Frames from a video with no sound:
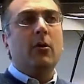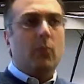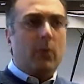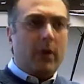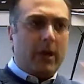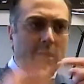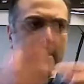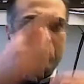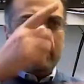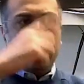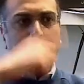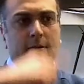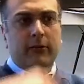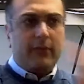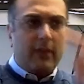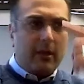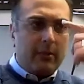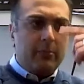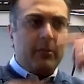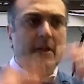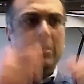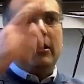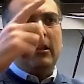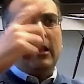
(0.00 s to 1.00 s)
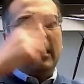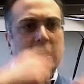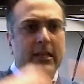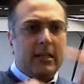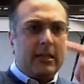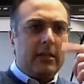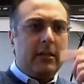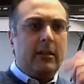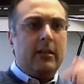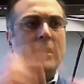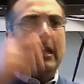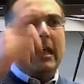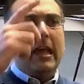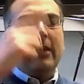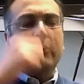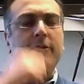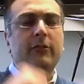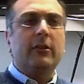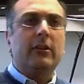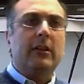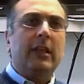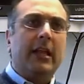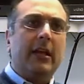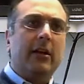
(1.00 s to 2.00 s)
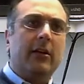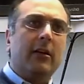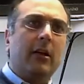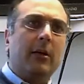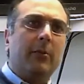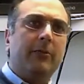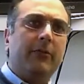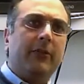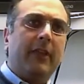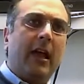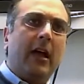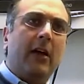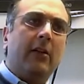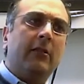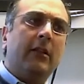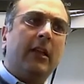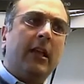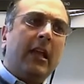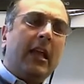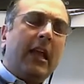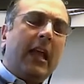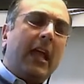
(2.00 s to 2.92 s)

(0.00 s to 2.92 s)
where the step mill, like an escalator, comes down,